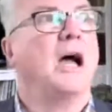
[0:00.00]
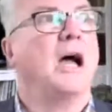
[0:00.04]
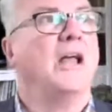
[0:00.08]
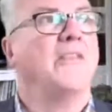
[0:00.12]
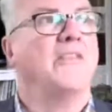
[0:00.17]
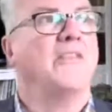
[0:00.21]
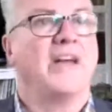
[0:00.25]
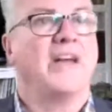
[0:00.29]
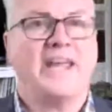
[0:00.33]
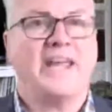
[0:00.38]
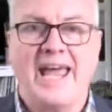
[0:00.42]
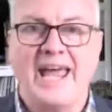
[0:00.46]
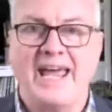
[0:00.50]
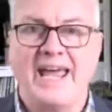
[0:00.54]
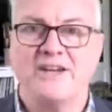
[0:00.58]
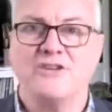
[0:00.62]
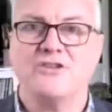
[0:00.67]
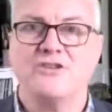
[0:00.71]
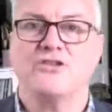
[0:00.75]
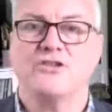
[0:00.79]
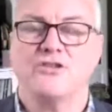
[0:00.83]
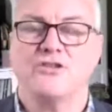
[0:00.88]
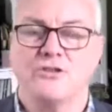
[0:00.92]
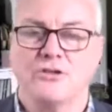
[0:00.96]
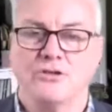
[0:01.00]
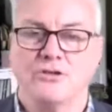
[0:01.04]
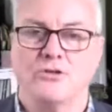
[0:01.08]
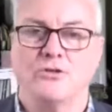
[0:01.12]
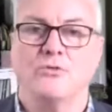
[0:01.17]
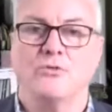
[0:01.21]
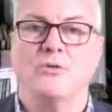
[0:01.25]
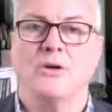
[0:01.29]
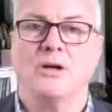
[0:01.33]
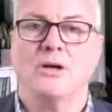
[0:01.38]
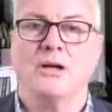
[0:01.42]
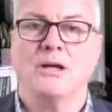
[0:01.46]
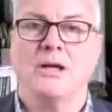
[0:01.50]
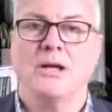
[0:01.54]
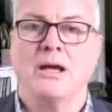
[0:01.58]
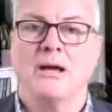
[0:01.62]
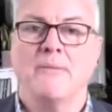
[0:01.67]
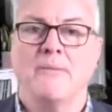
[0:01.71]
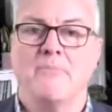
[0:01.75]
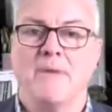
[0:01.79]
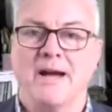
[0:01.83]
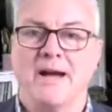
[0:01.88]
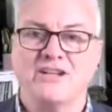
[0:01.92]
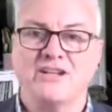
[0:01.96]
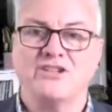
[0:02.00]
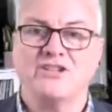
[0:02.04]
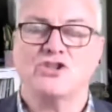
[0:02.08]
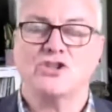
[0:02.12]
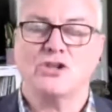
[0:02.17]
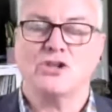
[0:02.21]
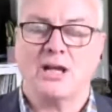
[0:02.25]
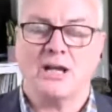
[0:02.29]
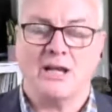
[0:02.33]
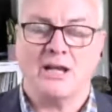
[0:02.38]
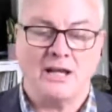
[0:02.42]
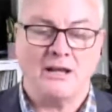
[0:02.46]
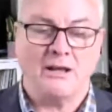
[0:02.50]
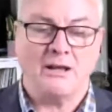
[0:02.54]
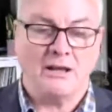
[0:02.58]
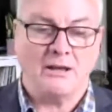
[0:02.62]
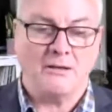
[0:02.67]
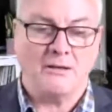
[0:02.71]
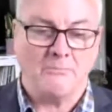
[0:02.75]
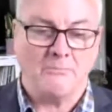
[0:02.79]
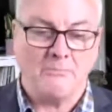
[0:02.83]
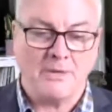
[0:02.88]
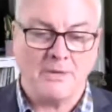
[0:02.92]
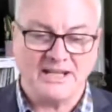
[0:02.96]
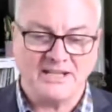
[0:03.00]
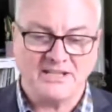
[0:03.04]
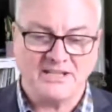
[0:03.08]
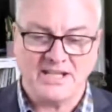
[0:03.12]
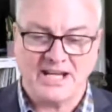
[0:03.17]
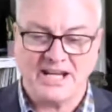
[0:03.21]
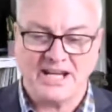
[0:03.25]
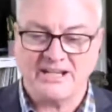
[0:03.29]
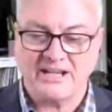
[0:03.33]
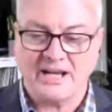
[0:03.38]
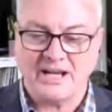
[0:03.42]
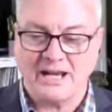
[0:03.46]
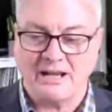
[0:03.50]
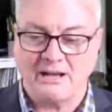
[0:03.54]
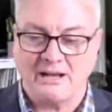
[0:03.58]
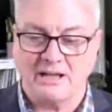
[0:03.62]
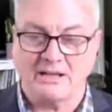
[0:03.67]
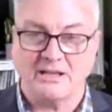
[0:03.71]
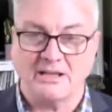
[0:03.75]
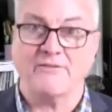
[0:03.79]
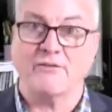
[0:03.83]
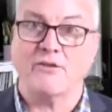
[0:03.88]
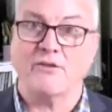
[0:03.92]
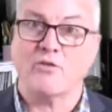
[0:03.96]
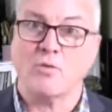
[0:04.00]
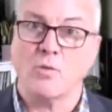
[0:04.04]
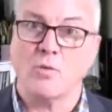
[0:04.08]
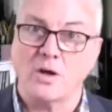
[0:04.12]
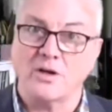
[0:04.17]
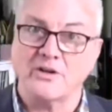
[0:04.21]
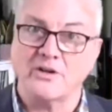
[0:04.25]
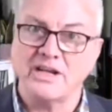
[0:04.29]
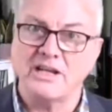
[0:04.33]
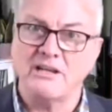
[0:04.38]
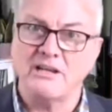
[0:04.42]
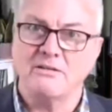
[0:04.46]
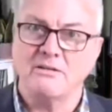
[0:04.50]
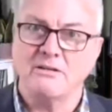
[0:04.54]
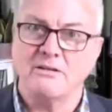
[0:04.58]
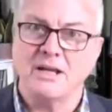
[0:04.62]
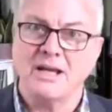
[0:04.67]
and they had to maintain a level of quality